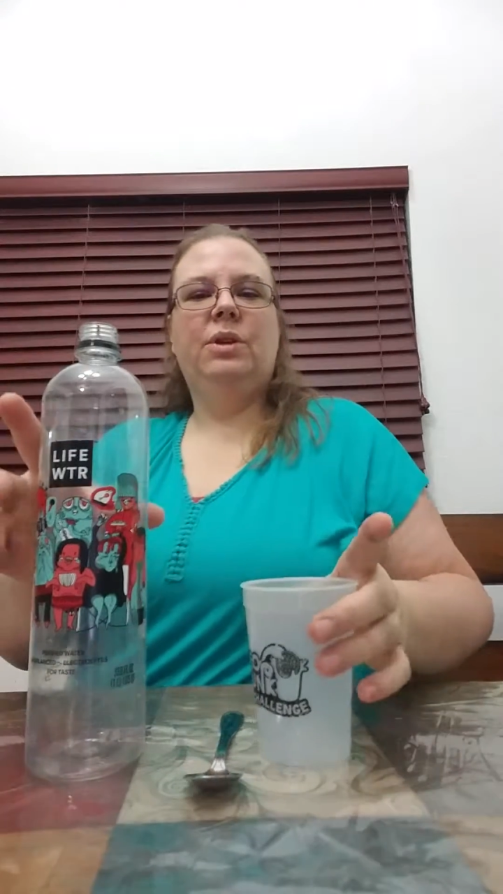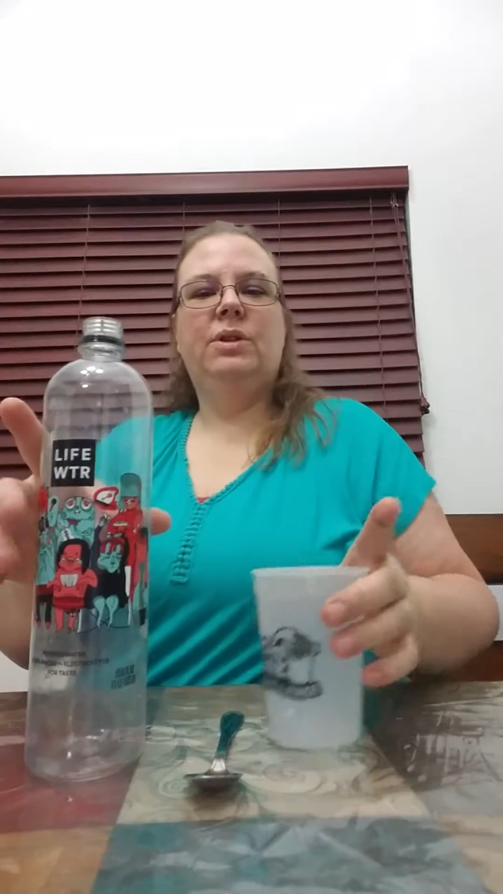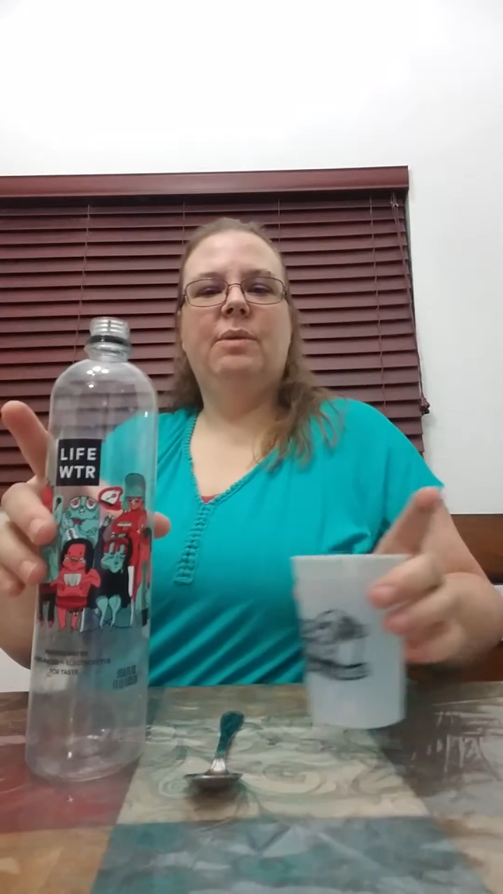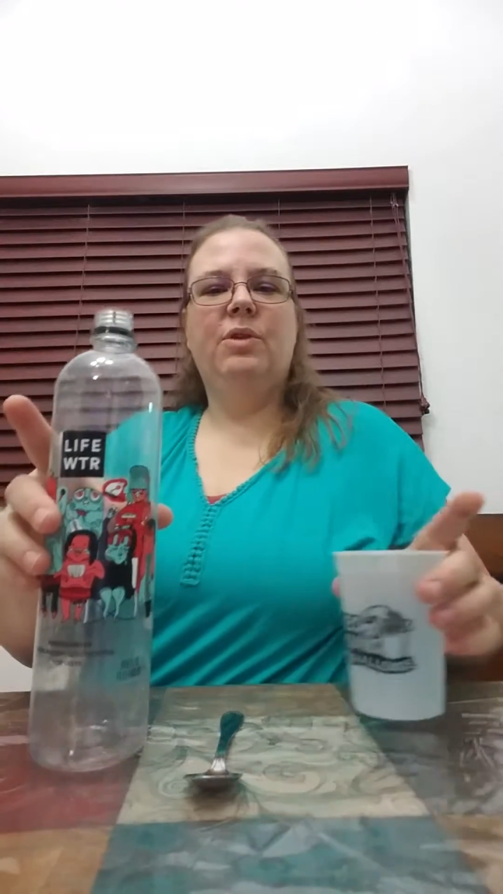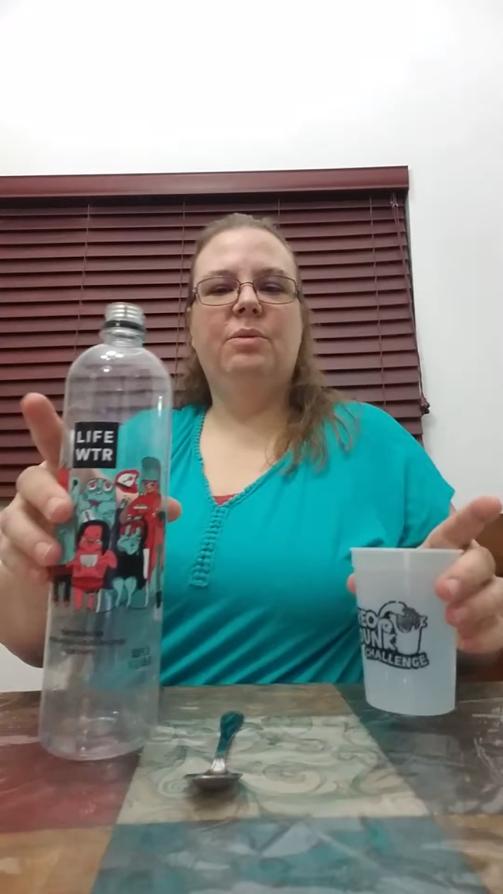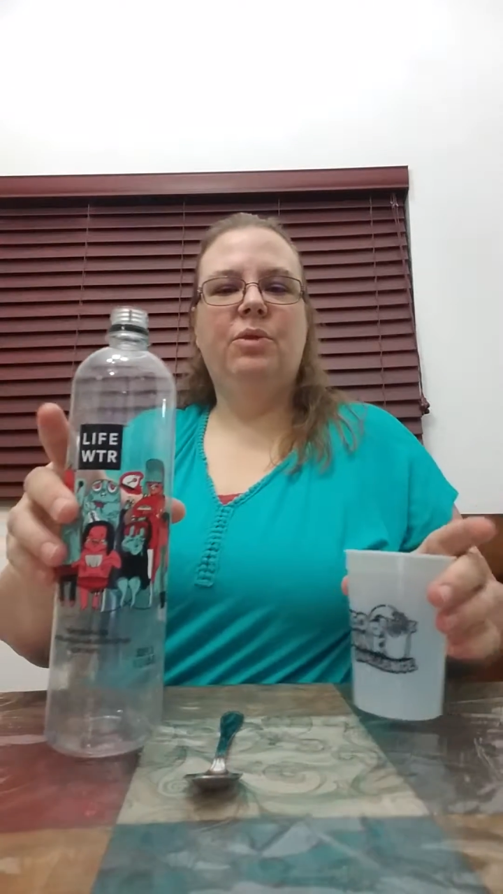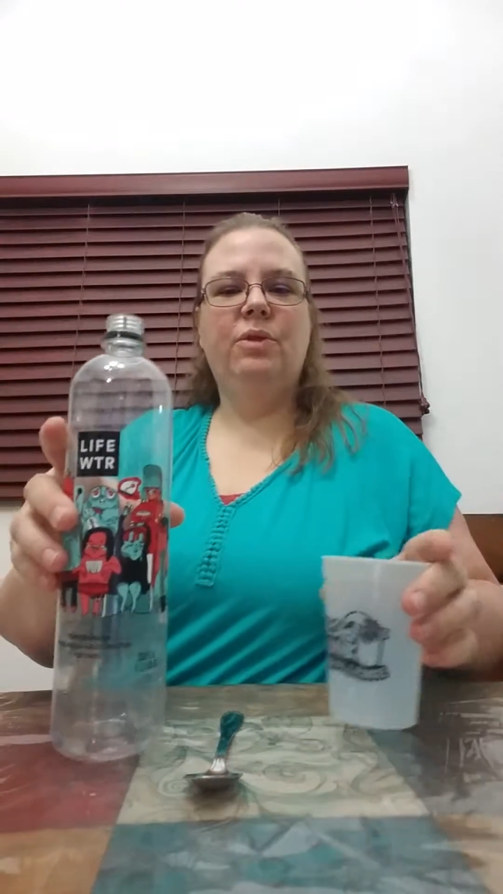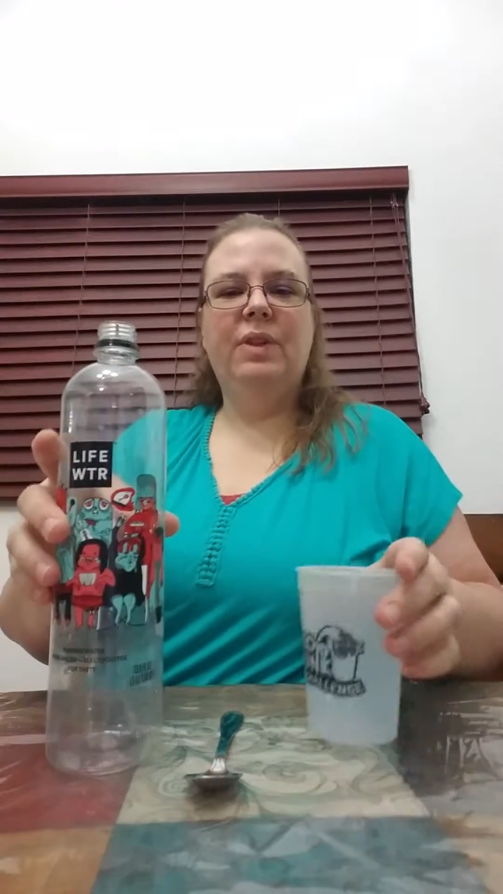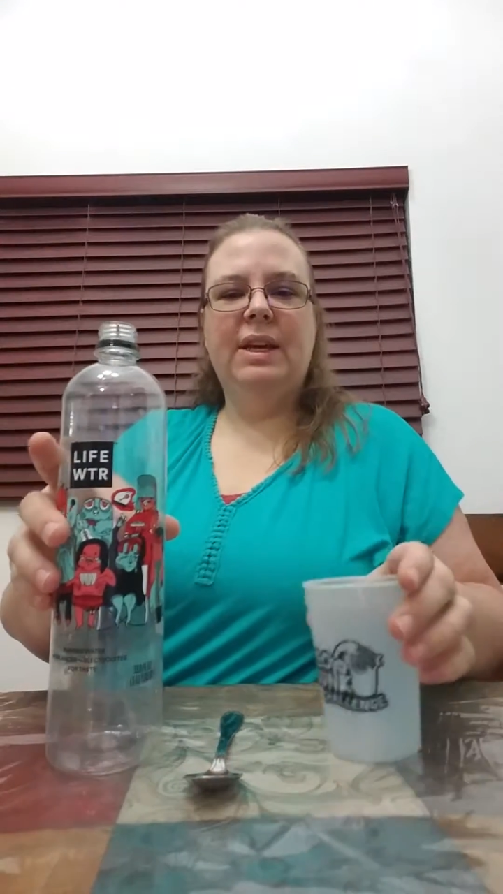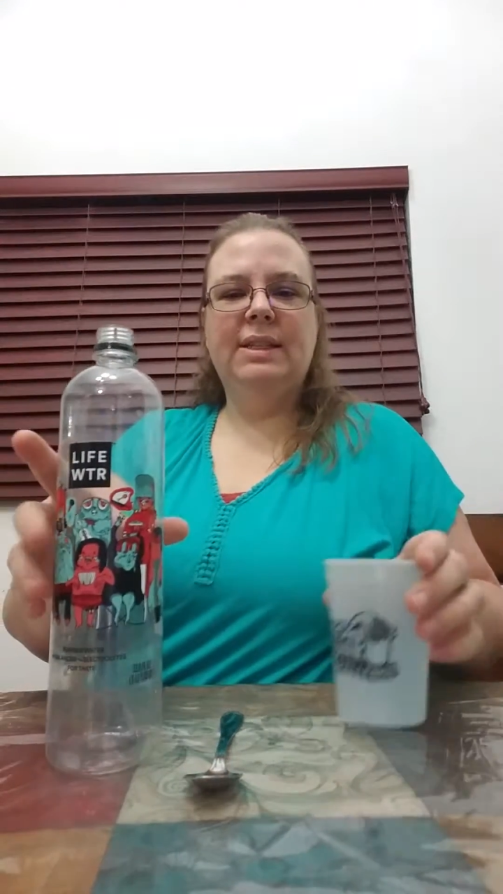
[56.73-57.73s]
So I'm going to
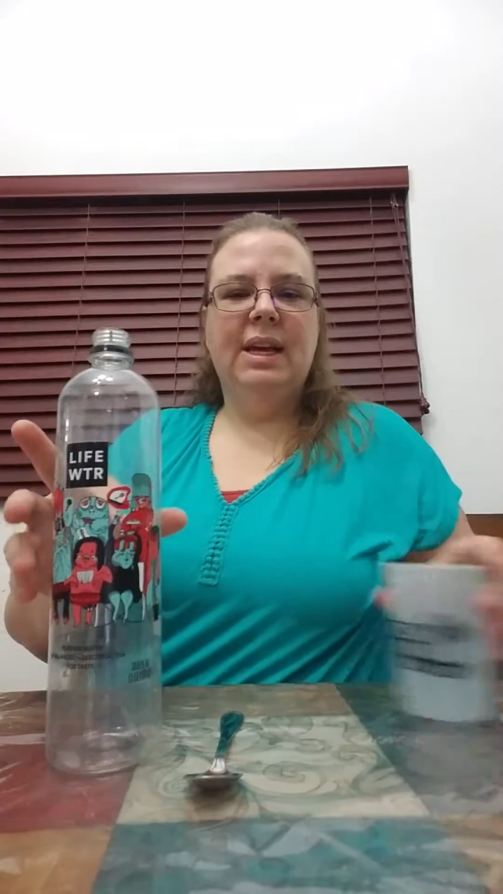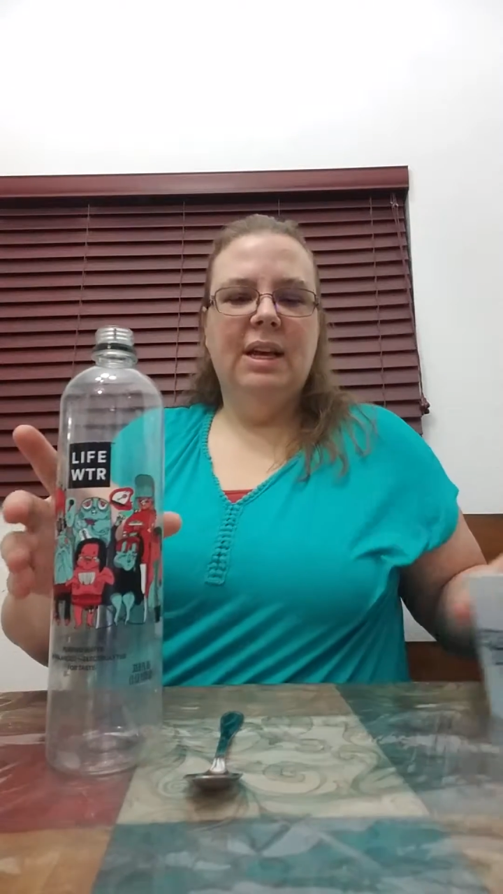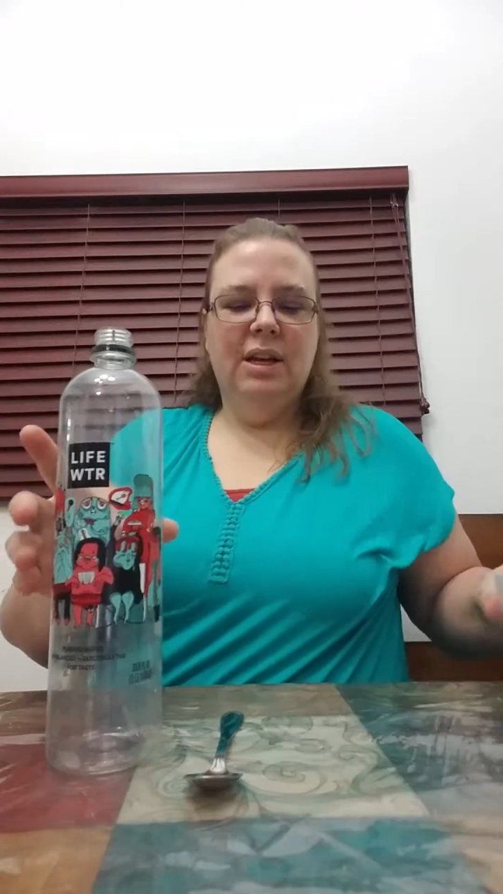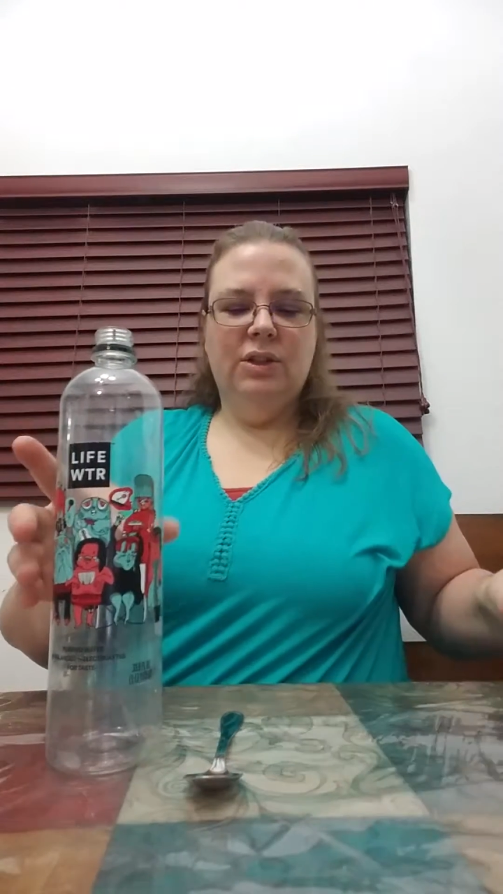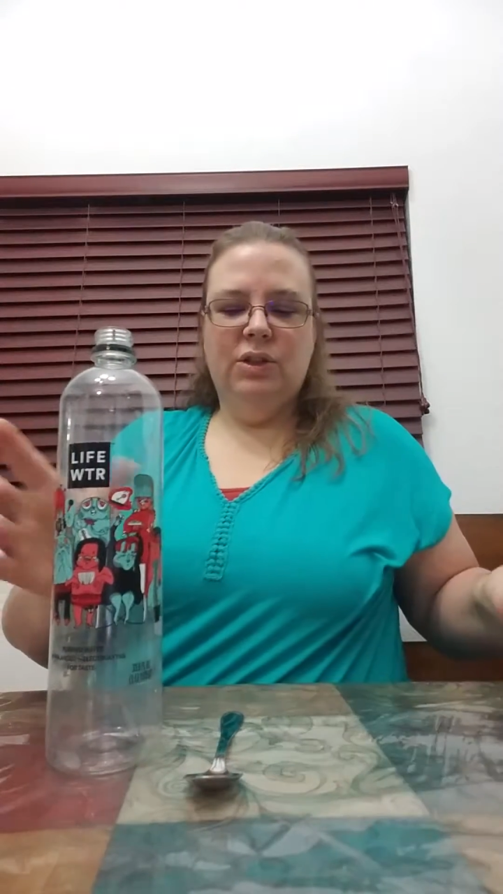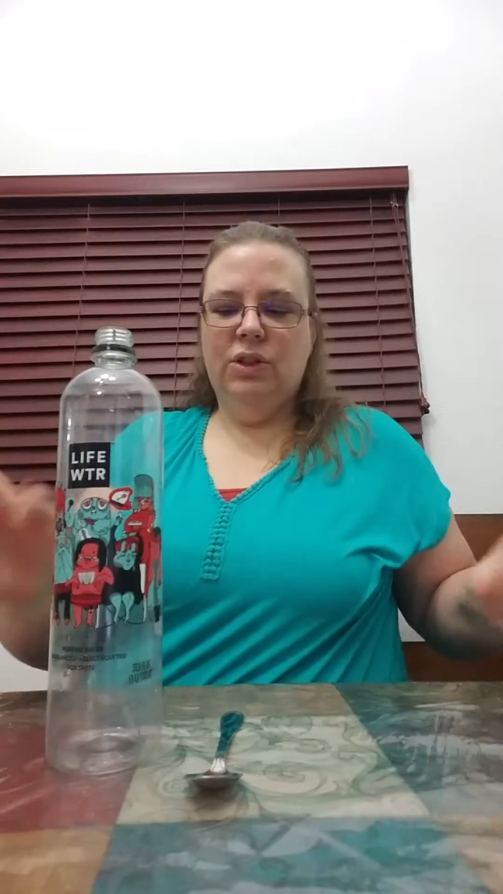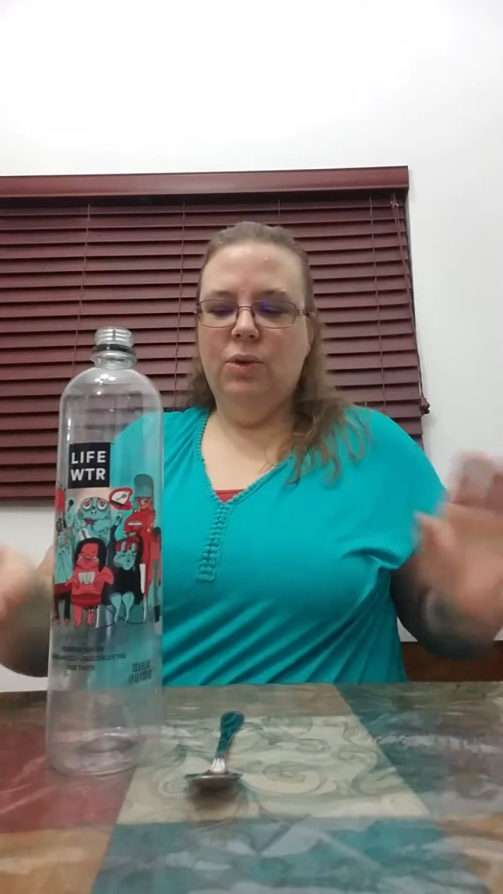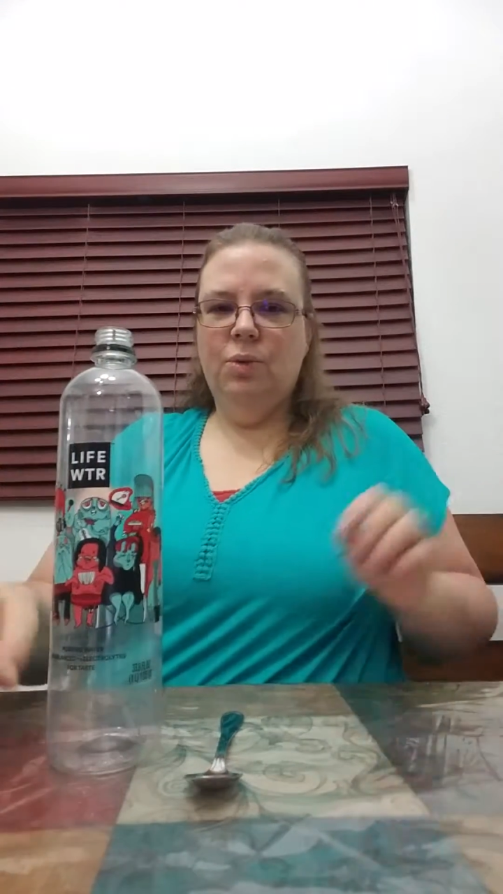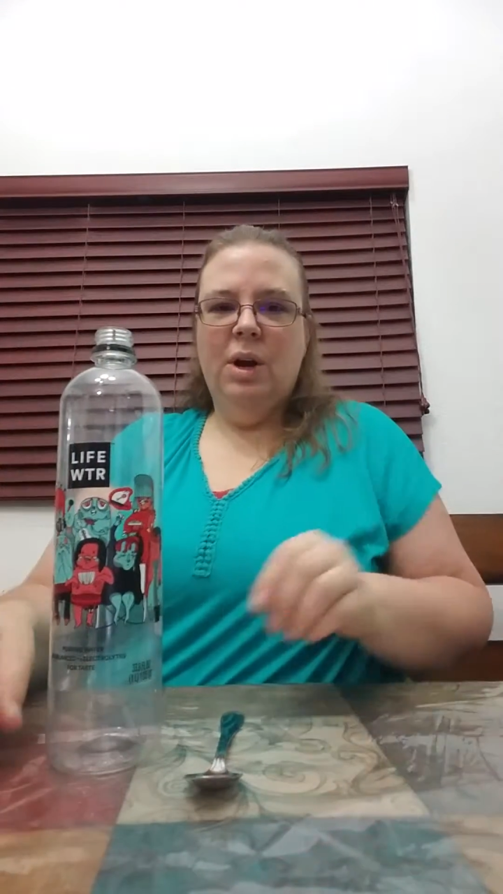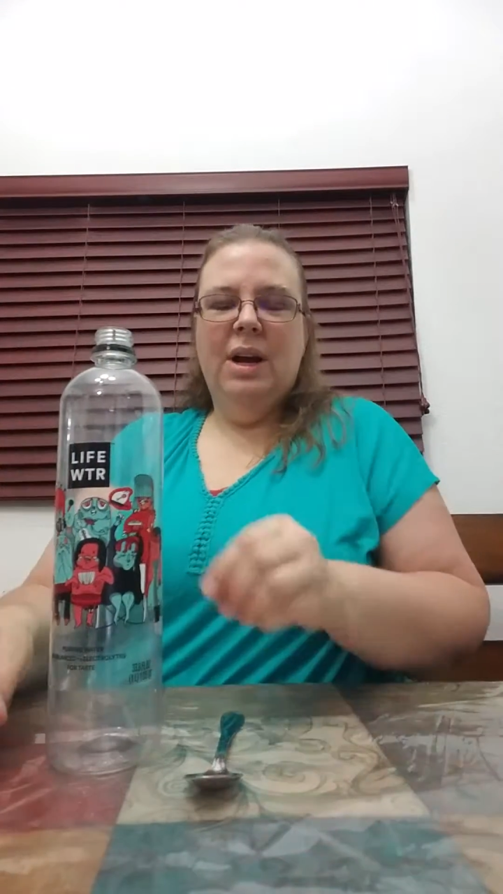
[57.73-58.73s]
move these.
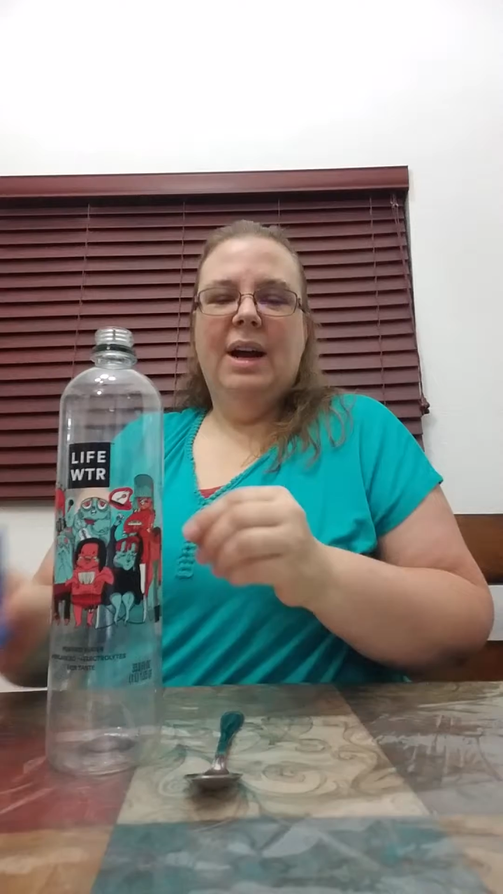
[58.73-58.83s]
So